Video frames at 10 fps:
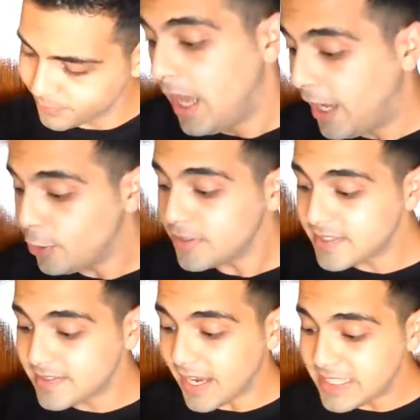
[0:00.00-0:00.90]
I know it's a
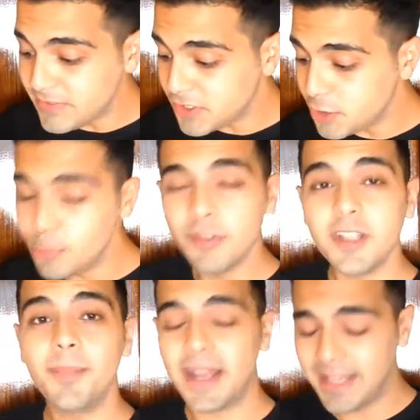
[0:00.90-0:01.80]
science fiction movie,
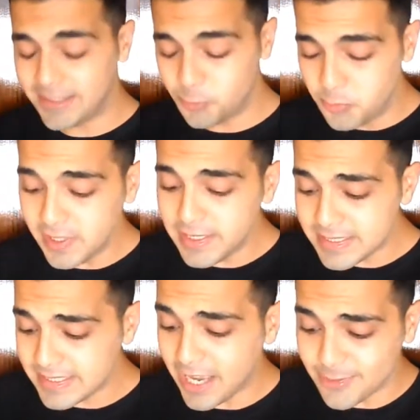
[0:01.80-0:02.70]
but it really
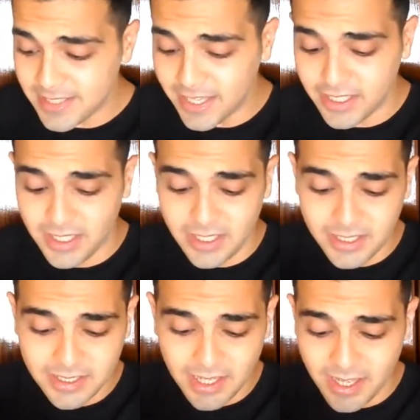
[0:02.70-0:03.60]
sounds like
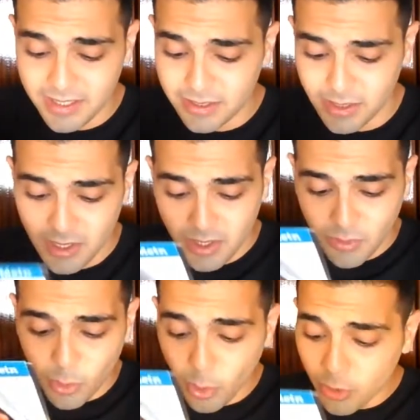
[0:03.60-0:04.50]
a kind of
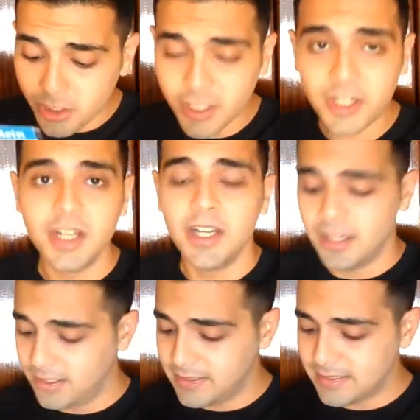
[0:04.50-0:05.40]
horror
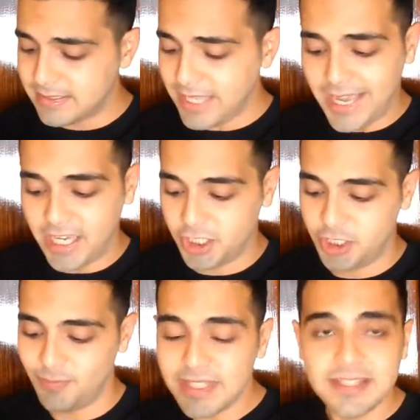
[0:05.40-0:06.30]

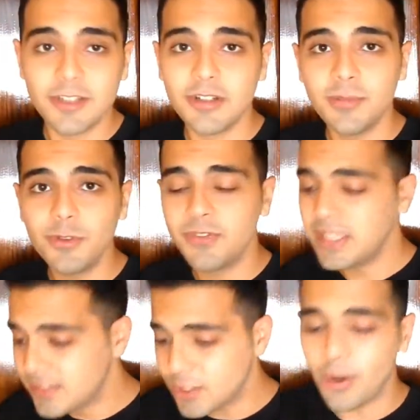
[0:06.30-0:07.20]
slash mystery
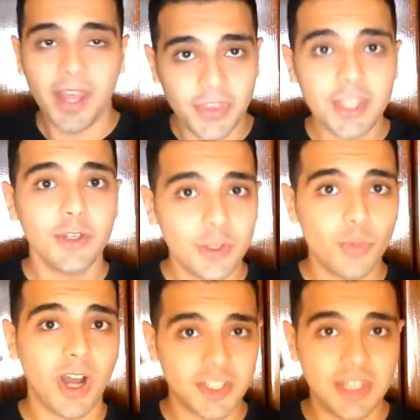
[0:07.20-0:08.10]
movie, so I think you can
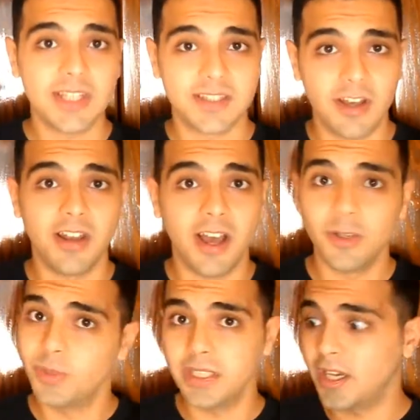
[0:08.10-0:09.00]
watch this on
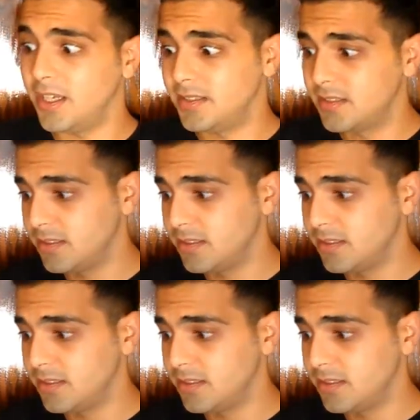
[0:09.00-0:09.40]
Halloween night.